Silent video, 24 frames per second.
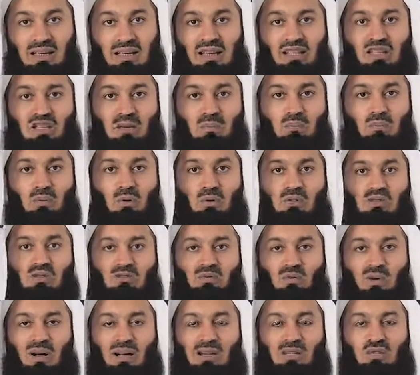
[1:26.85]
It's important
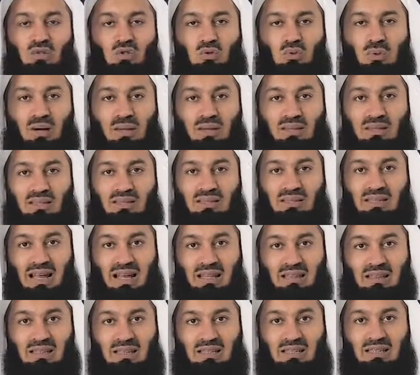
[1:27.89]
for us to
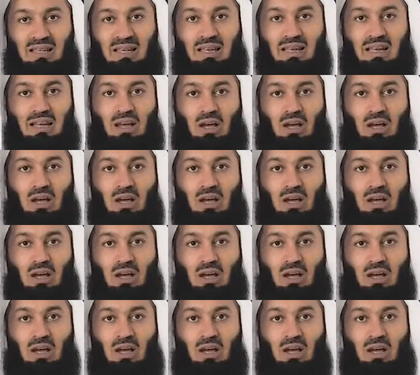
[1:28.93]
understand this.